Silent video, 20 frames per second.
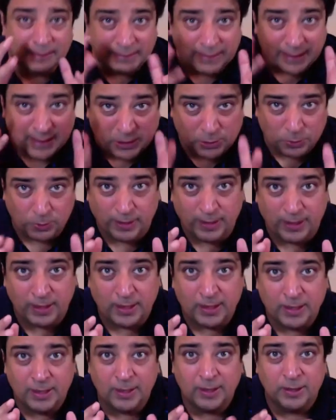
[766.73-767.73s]
This
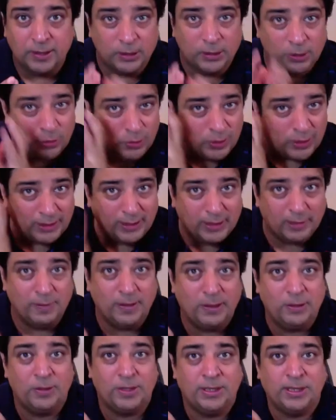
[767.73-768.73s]
way, you are
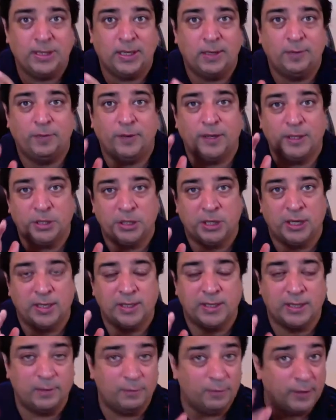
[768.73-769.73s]
giving yourself a
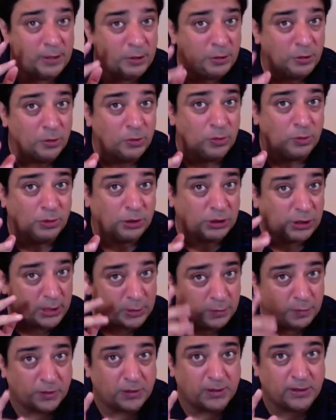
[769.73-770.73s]
chance. And when you
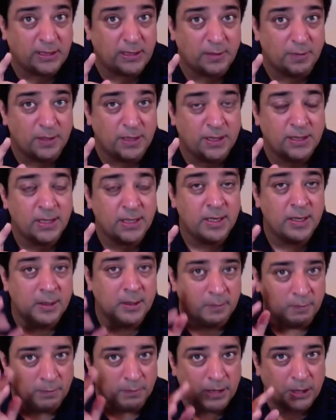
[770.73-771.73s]
search for the keywords,
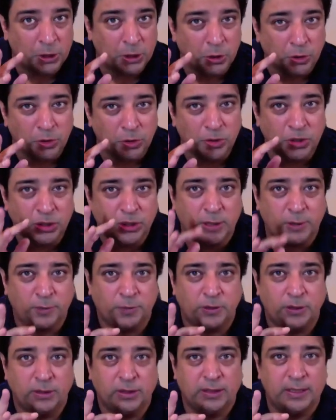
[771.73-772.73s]
make sure you search
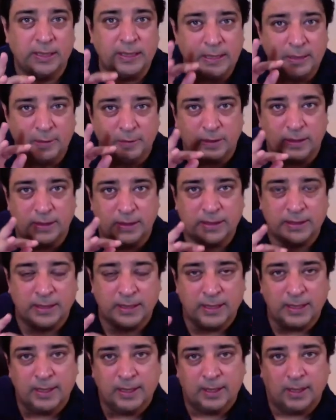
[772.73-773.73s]
for the keywords
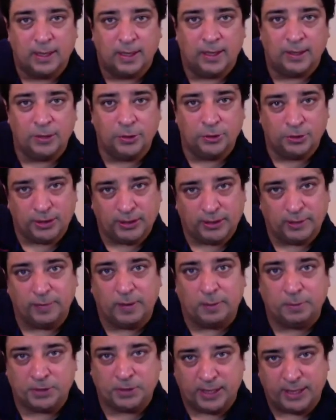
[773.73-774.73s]
using the
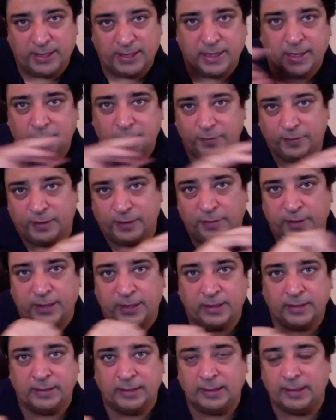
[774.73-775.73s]
websites I've given
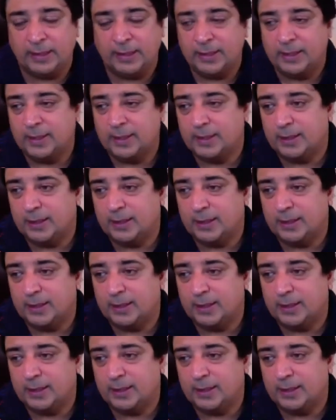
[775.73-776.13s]
in the